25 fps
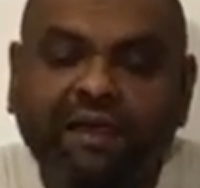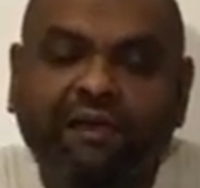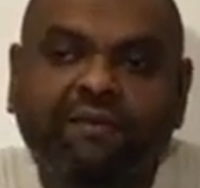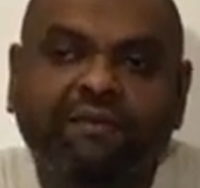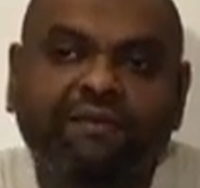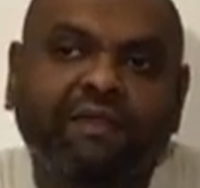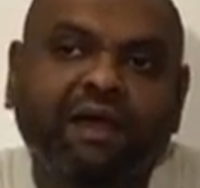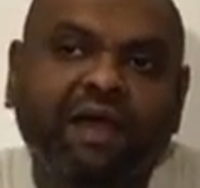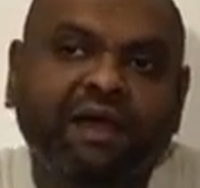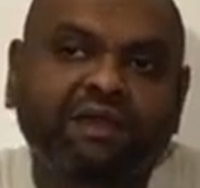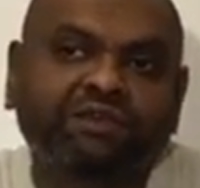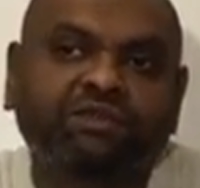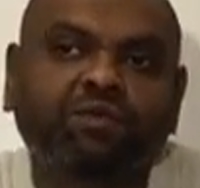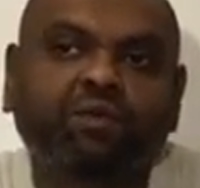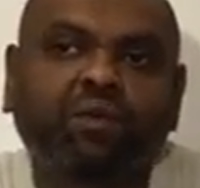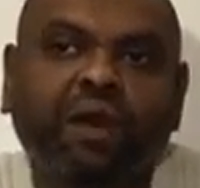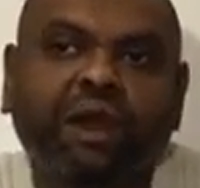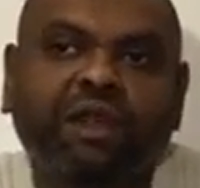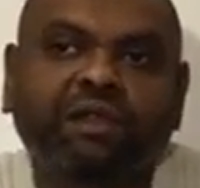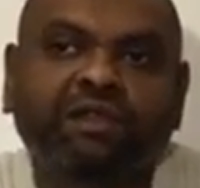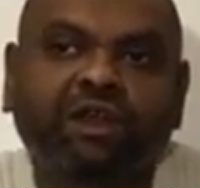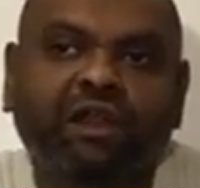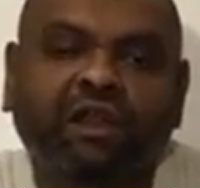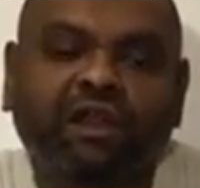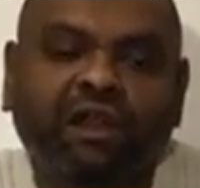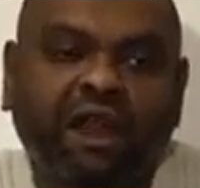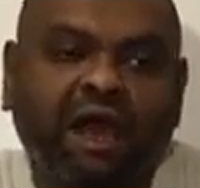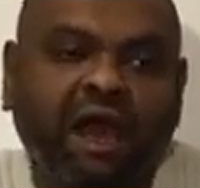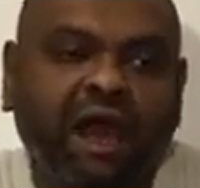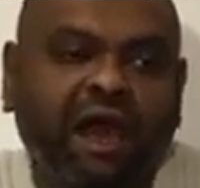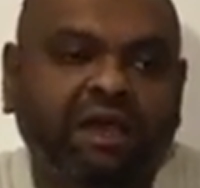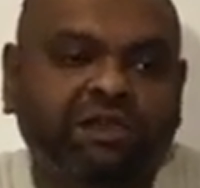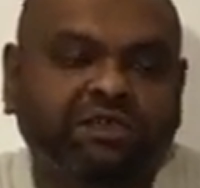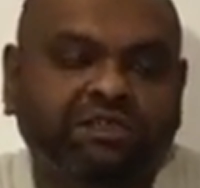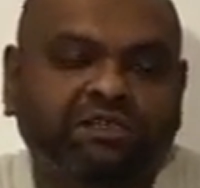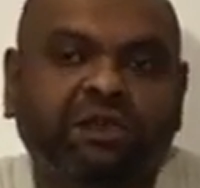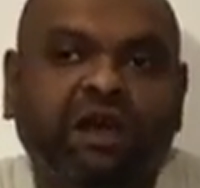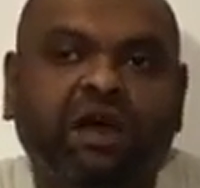that's when, you know, I
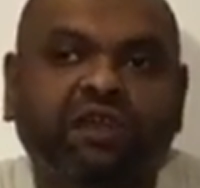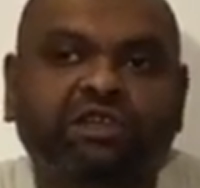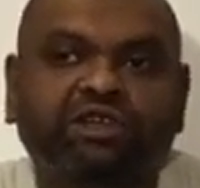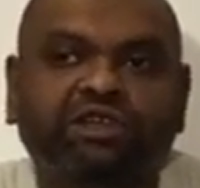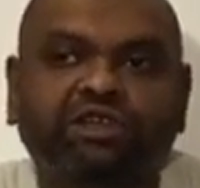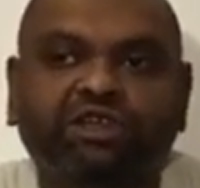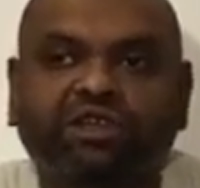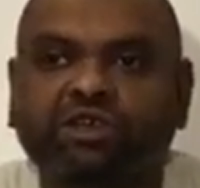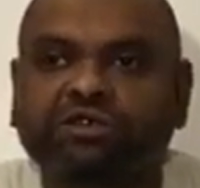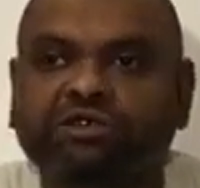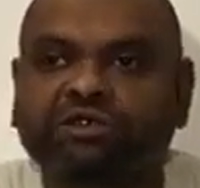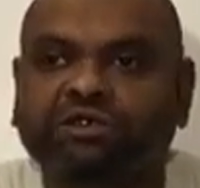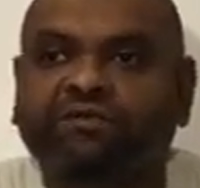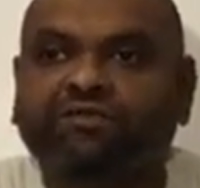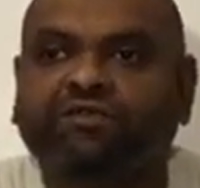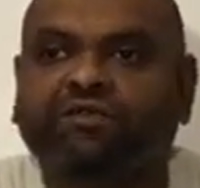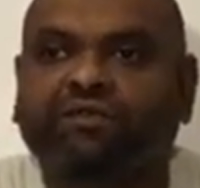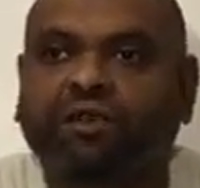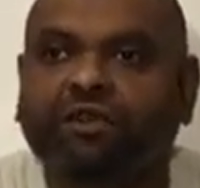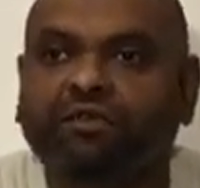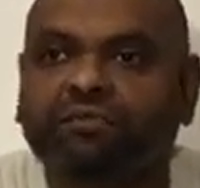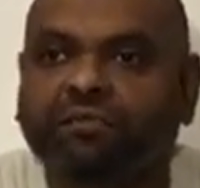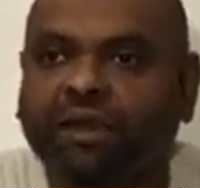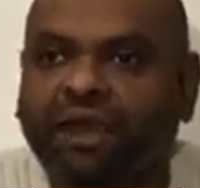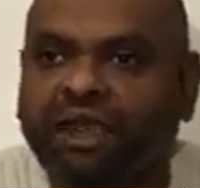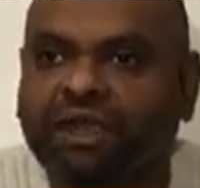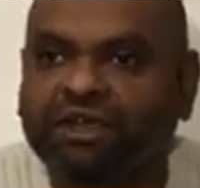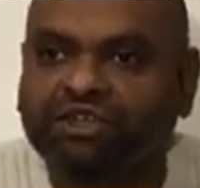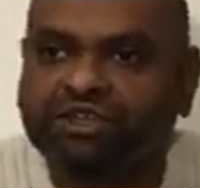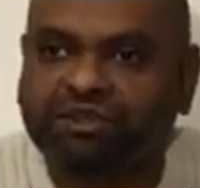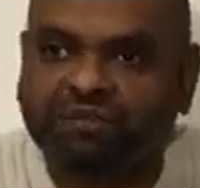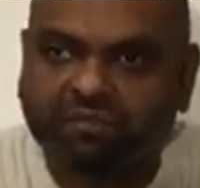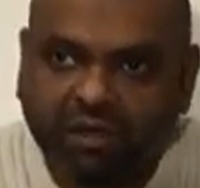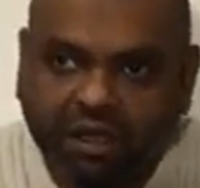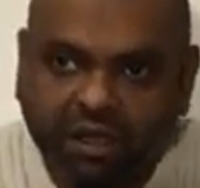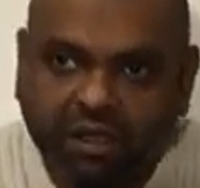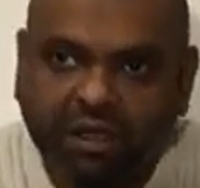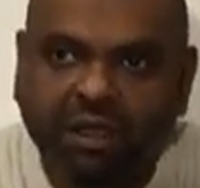started using front page,
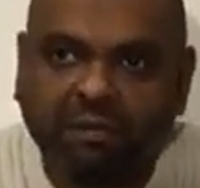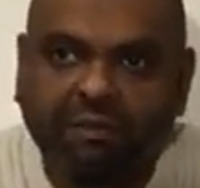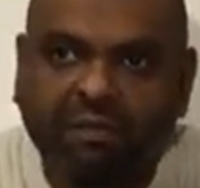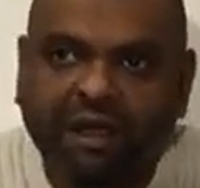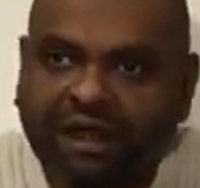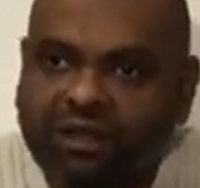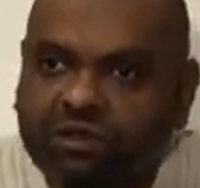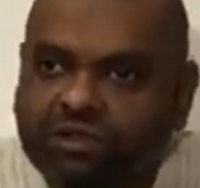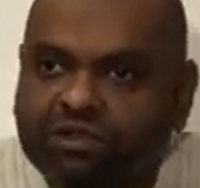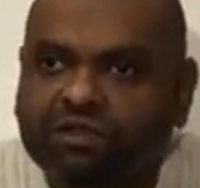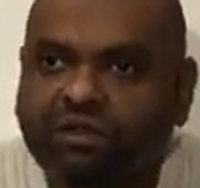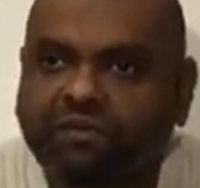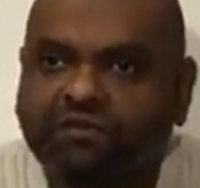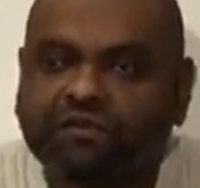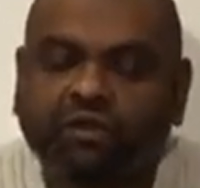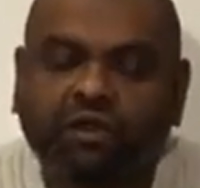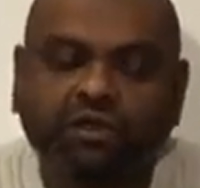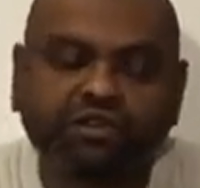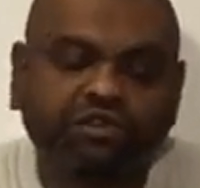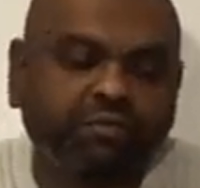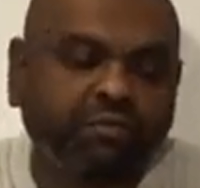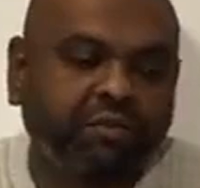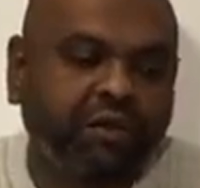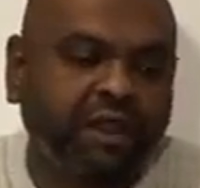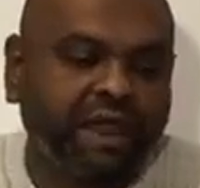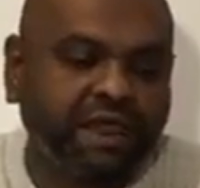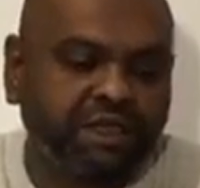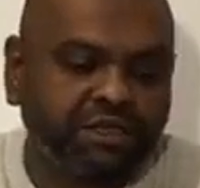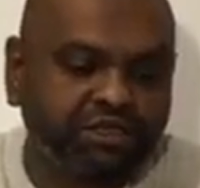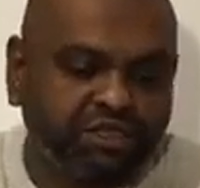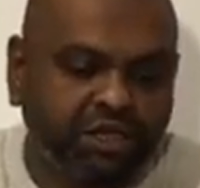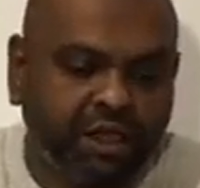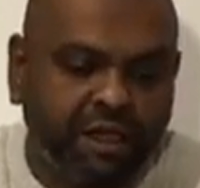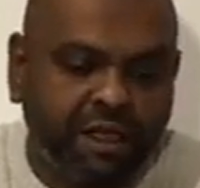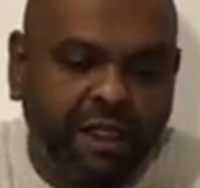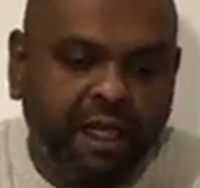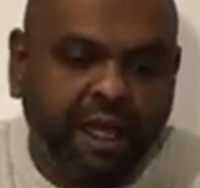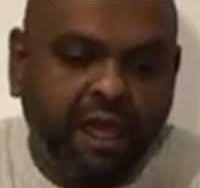Microsoft front page.
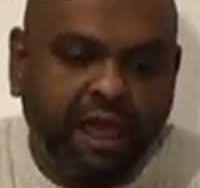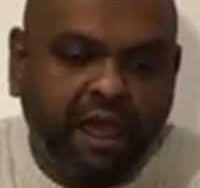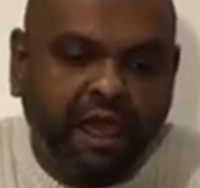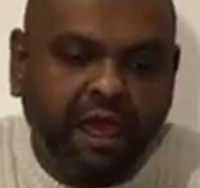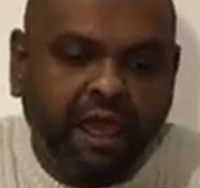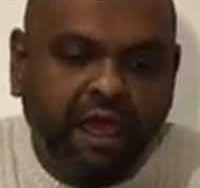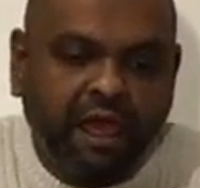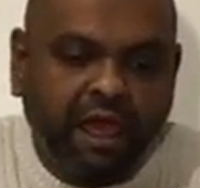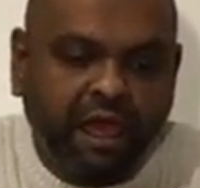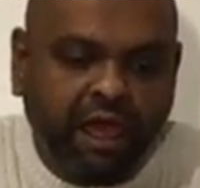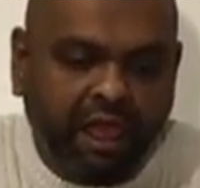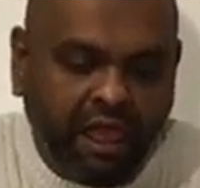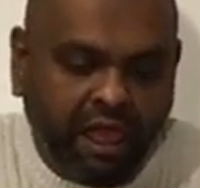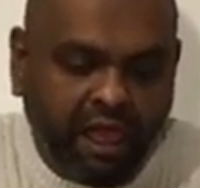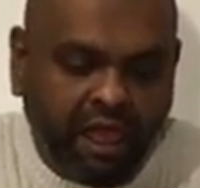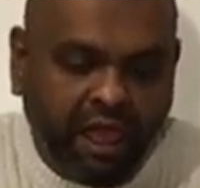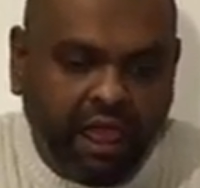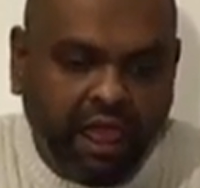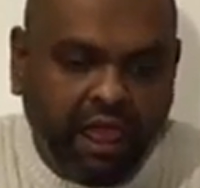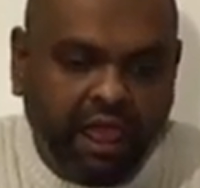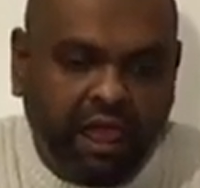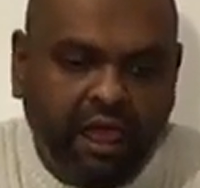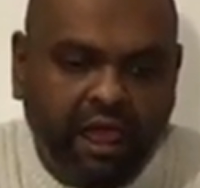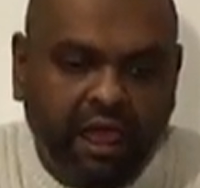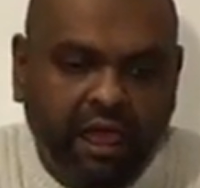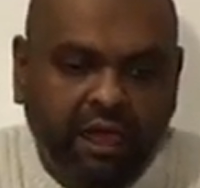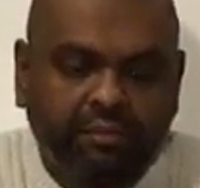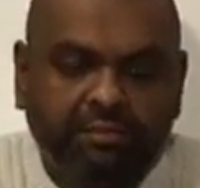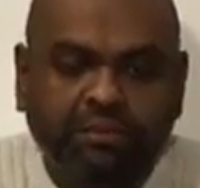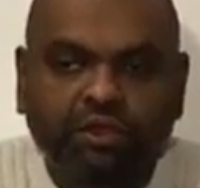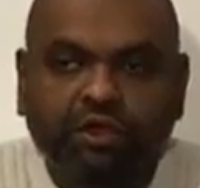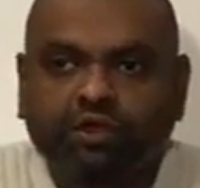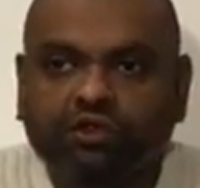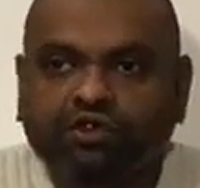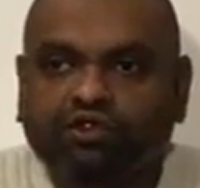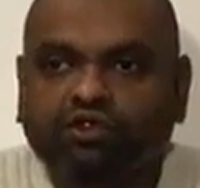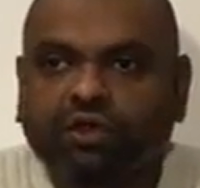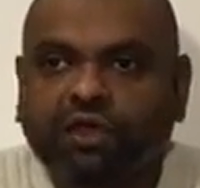
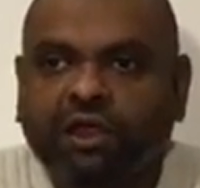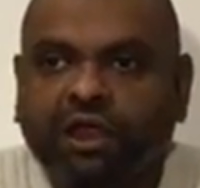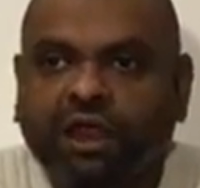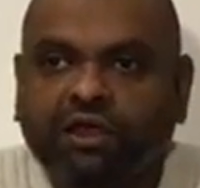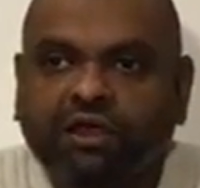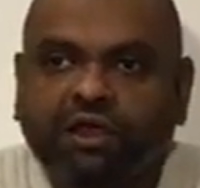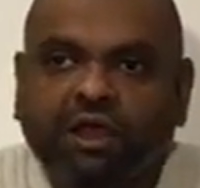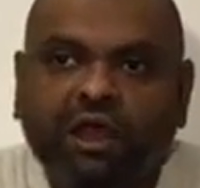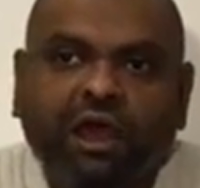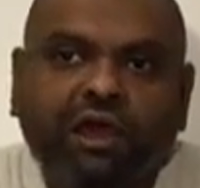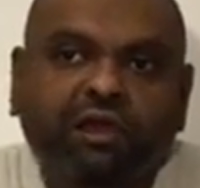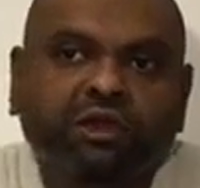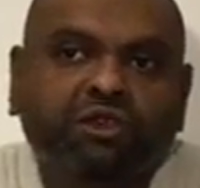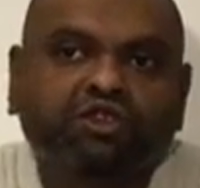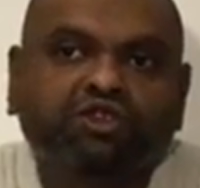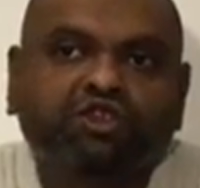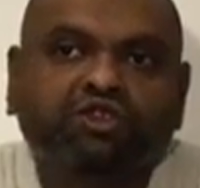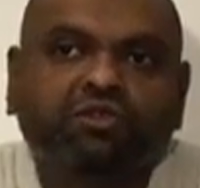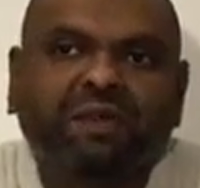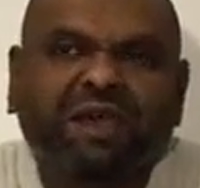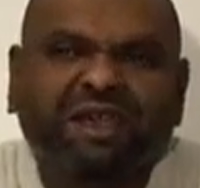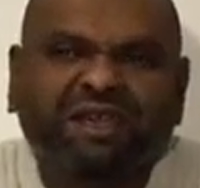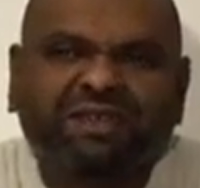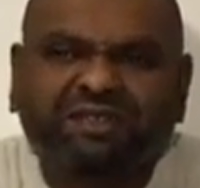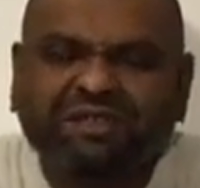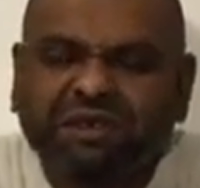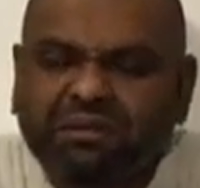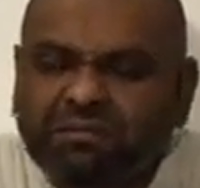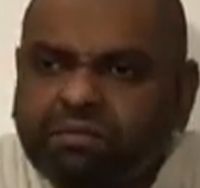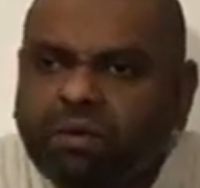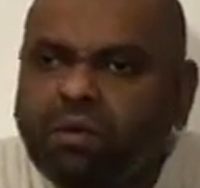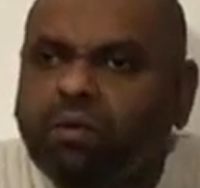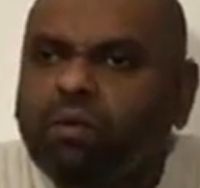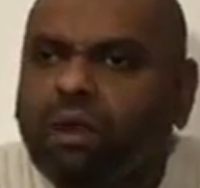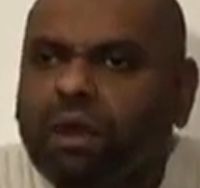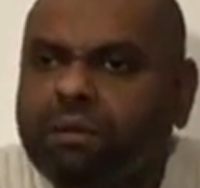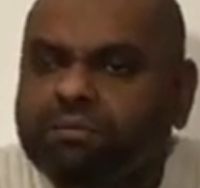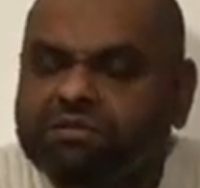You know, I used to make
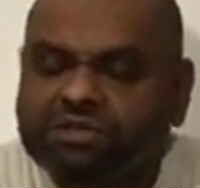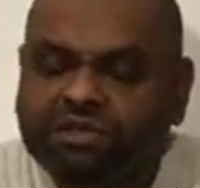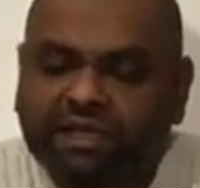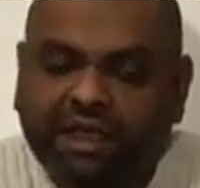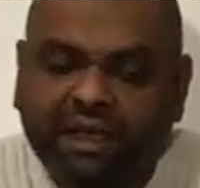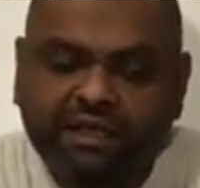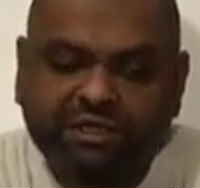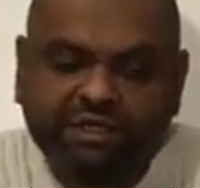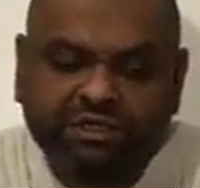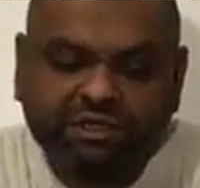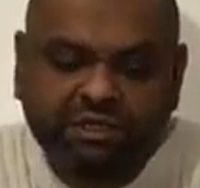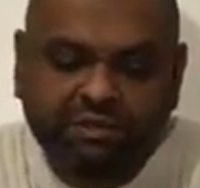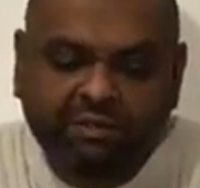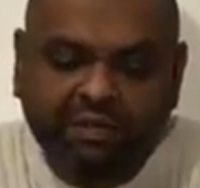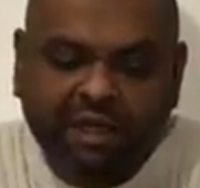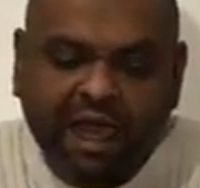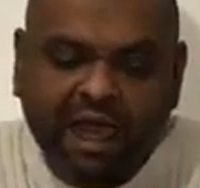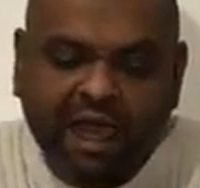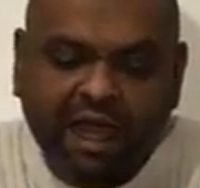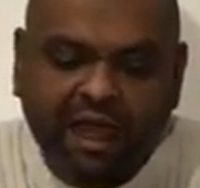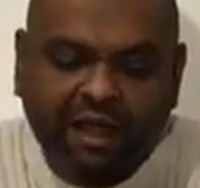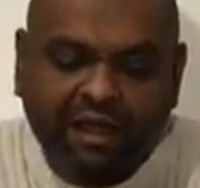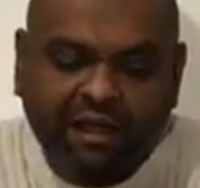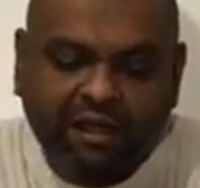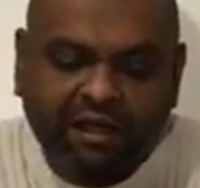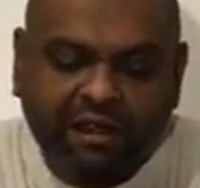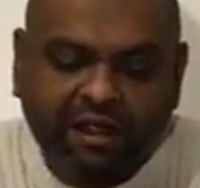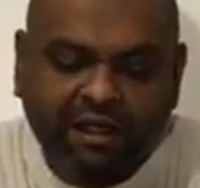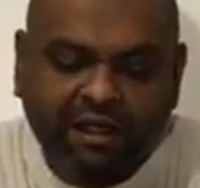simple websites, and